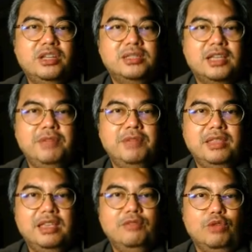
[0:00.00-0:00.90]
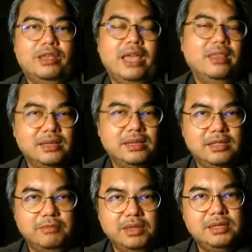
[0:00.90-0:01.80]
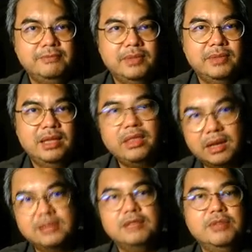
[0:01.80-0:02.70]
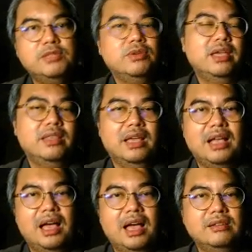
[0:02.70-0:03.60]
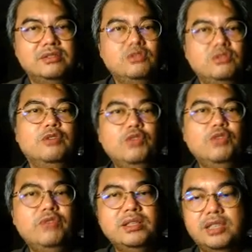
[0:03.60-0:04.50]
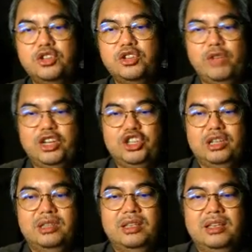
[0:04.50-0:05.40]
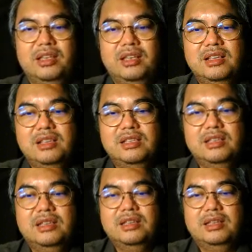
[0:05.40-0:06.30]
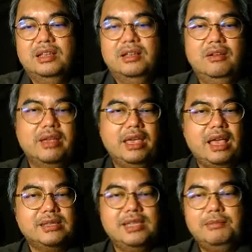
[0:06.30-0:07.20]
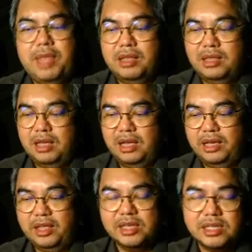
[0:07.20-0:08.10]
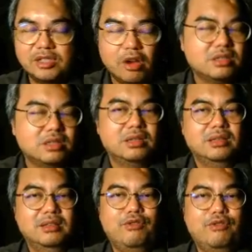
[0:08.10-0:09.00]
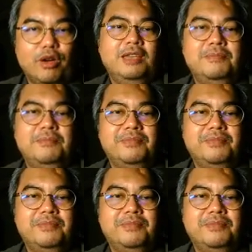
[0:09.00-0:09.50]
company would get customers, and the customers will get their car. So it's a win-win situation. Okay, except that it is not for him.